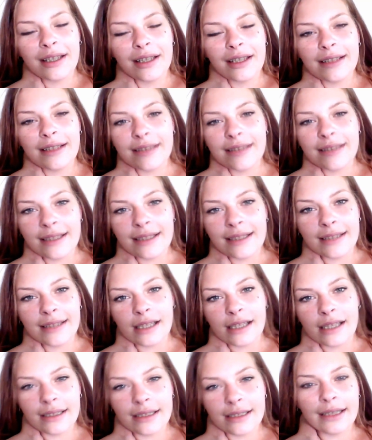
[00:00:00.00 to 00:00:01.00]
sends
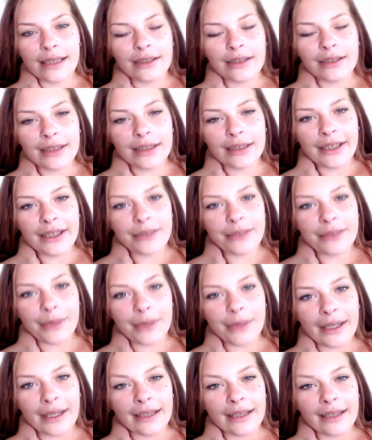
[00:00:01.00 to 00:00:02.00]
that signal to your
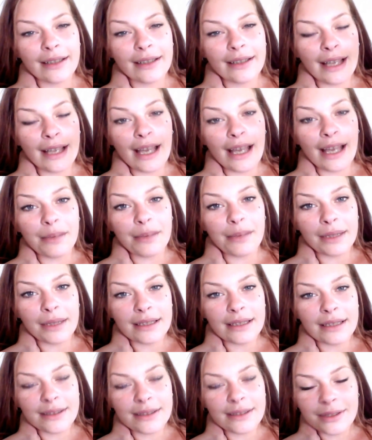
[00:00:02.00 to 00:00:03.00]
brain,
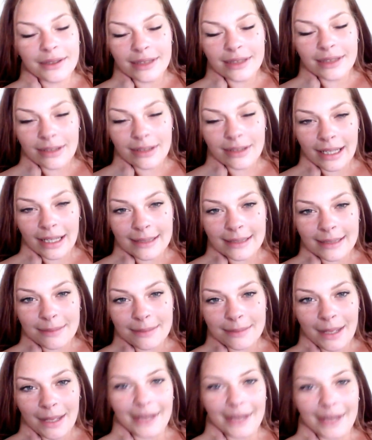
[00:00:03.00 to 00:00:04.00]
happiness, so you still gotta
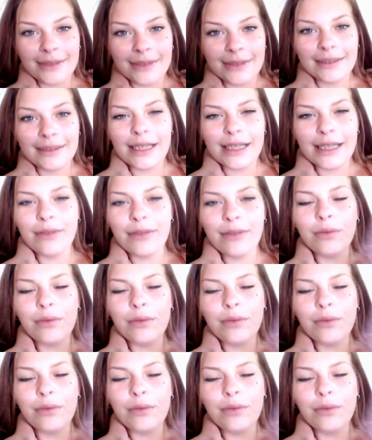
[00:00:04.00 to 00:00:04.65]
smile. Even